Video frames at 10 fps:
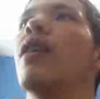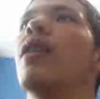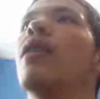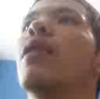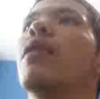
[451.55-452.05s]

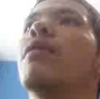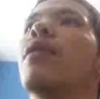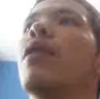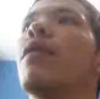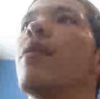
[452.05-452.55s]
of
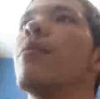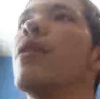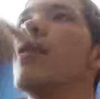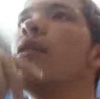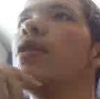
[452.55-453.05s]
all of them.
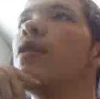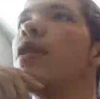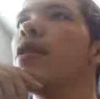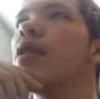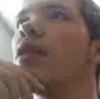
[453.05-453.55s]

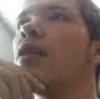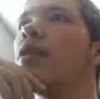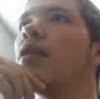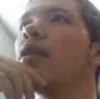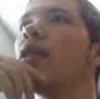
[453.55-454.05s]
Thinking
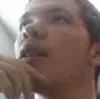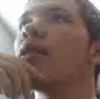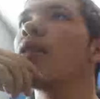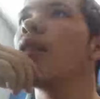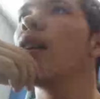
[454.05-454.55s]

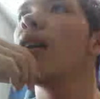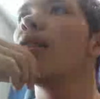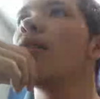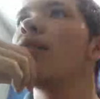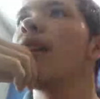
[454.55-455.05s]
lost a lot
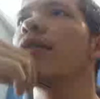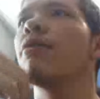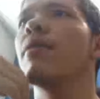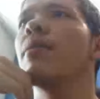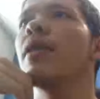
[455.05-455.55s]
these last
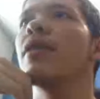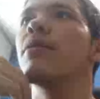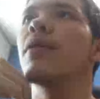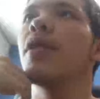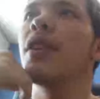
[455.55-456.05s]
3 months
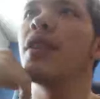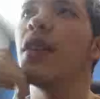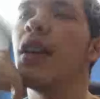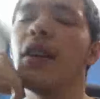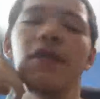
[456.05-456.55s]
regarding
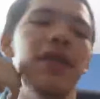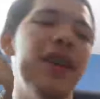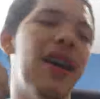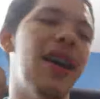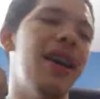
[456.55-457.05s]
love.
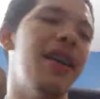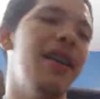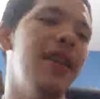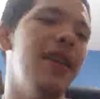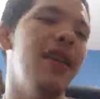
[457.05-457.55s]
Yeah,
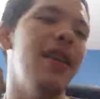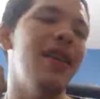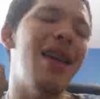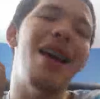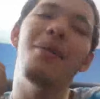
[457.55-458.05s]

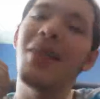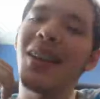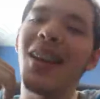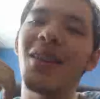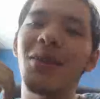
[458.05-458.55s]
with the
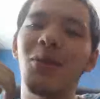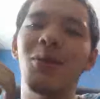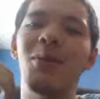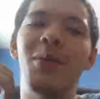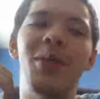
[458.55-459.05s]
King of
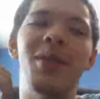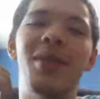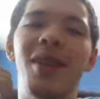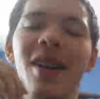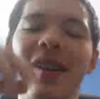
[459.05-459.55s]
Swords
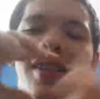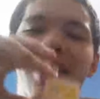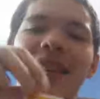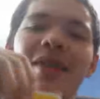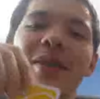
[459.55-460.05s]
reversed.
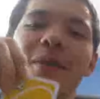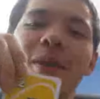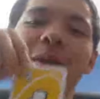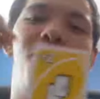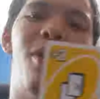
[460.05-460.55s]
Honestly, that was the
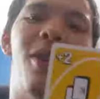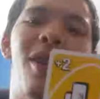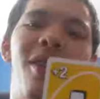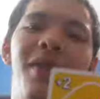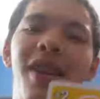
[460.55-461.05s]
first
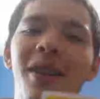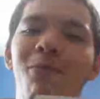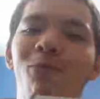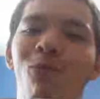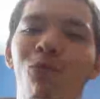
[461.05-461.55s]
part. I was like,